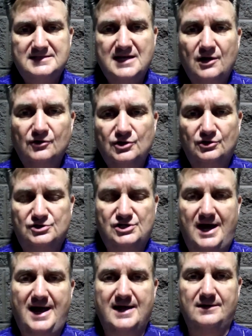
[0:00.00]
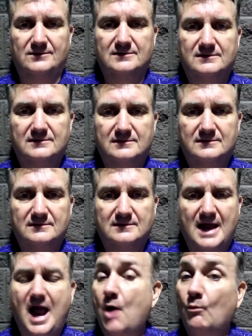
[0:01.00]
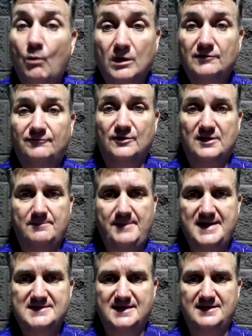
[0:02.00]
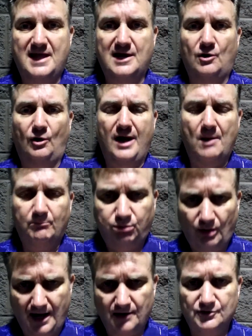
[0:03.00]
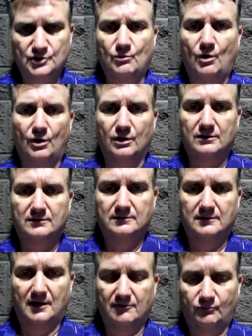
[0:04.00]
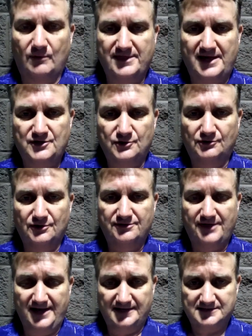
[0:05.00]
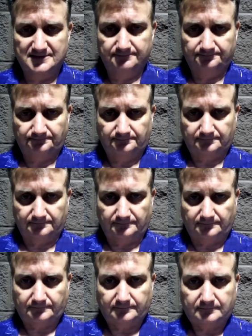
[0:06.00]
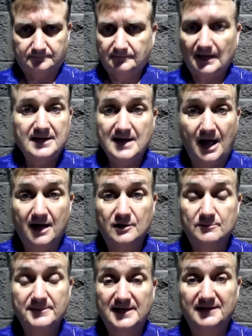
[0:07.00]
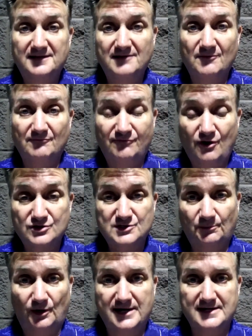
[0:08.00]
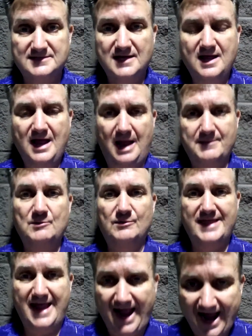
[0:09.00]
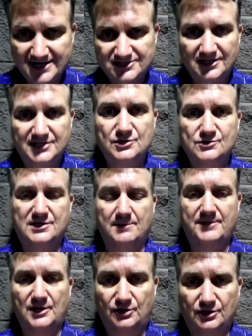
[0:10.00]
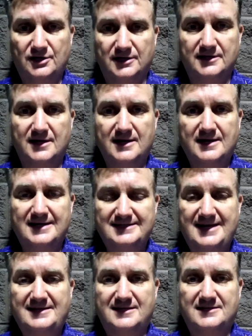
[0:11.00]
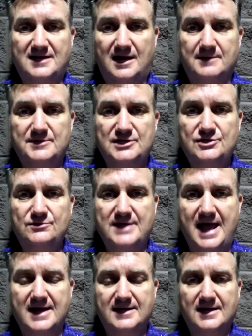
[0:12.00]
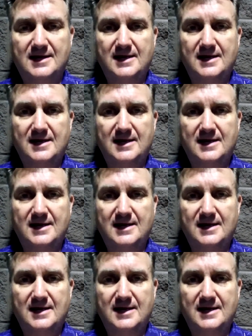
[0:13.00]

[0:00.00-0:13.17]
Tell your child how wonderful and amazing they are, how proud you are of when they do good things. Now, I don't mean give them false praise. I mean when they actually do something good, take the time to do that.